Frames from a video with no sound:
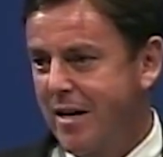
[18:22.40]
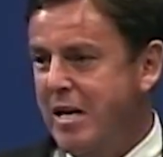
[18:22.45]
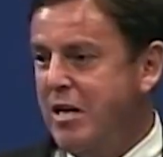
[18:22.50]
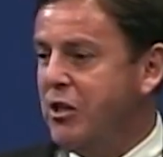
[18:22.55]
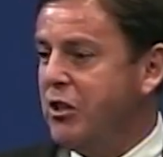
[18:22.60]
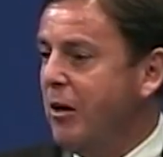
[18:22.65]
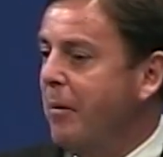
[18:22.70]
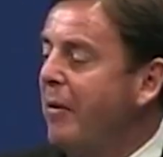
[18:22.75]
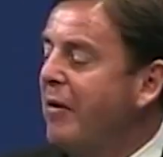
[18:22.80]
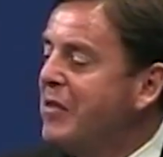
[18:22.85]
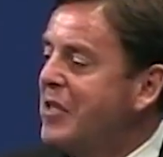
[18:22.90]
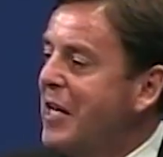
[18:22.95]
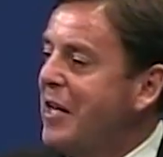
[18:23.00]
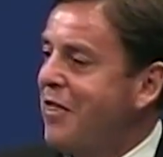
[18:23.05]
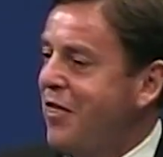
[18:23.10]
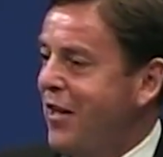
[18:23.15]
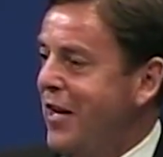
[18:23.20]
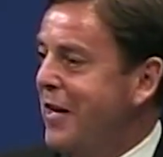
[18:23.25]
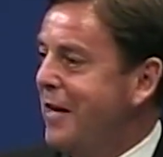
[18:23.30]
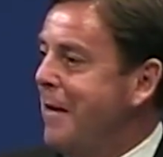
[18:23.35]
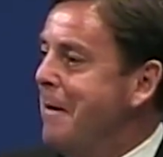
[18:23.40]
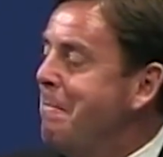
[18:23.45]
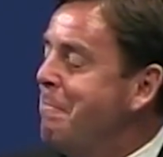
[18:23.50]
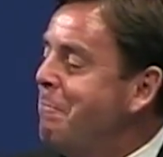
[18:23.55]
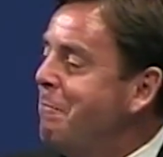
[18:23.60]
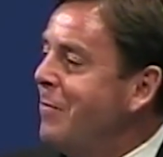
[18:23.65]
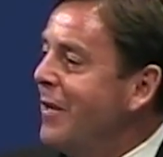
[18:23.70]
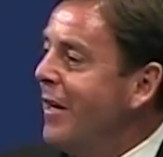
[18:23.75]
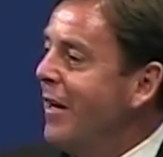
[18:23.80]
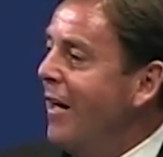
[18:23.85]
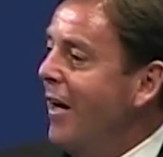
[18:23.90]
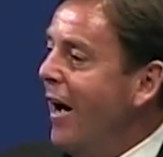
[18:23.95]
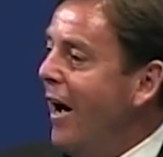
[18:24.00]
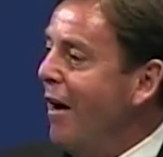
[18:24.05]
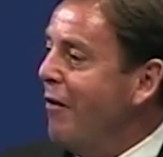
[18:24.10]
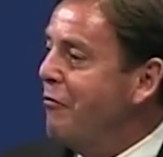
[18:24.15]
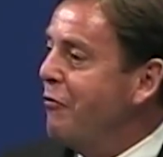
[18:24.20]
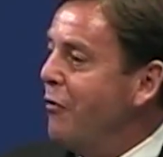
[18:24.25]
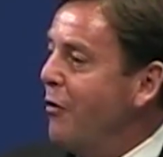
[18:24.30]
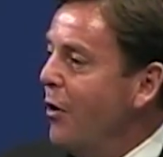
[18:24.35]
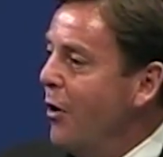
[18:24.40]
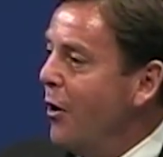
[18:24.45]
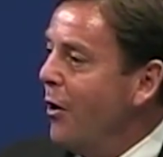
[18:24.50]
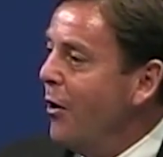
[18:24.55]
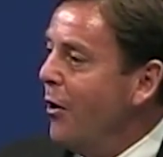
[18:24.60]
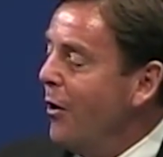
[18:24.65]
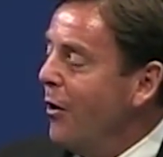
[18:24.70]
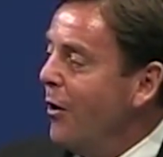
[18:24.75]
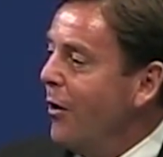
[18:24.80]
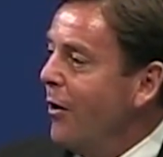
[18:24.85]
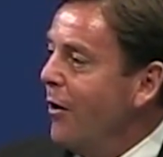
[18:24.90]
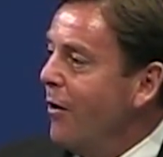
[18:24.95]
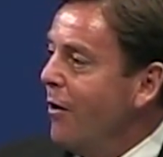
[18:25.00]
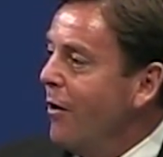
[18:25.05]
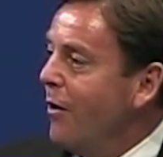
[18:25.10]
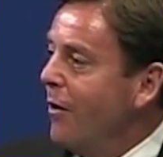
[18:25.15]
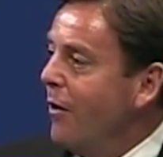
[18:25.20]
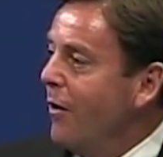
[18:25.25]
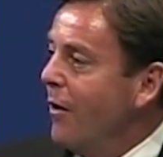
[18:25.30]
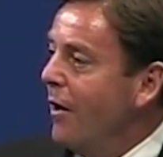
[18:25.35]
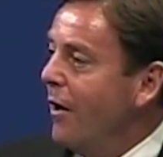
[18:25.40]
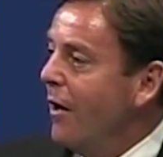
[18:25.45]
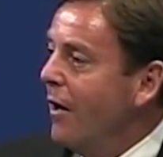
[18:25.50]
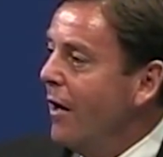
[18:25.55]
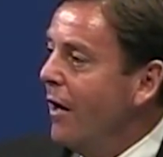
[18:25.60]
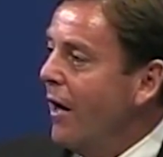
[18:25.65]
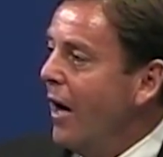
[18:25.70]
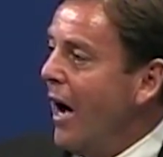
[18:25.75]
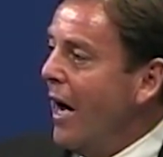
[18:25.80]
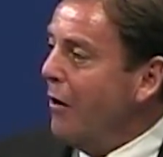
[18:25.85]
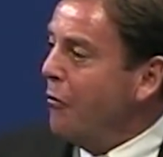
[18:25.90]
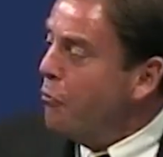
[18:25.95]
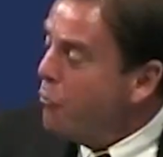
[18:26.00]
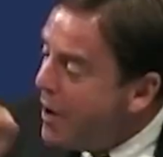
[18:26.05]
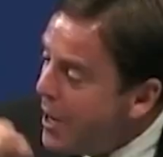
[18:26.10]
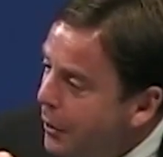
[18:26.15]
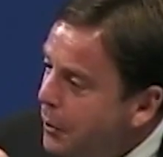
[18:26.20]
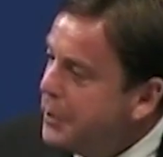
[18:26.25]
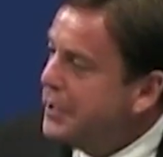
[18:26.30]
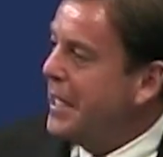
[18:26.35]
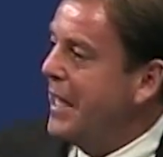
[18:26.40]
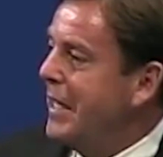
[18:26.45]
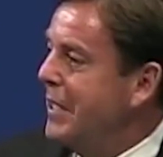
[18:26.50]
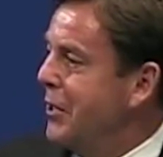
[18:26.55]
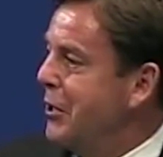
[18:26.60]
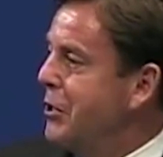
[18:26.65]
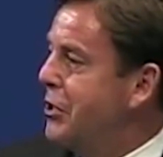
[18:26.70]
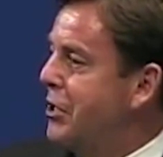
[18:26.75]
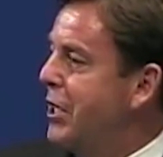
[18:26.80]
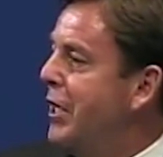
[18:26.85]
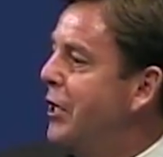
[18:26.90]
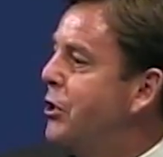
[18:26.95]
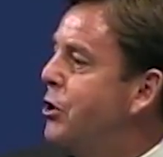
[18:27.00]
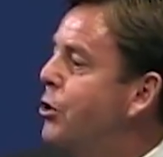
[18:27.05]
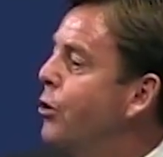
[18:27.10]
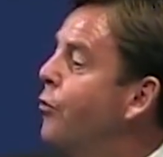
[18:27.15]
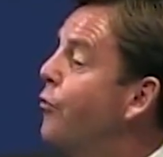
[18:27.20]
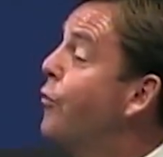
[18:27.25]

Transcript: Some of us, I think, have a real tendency to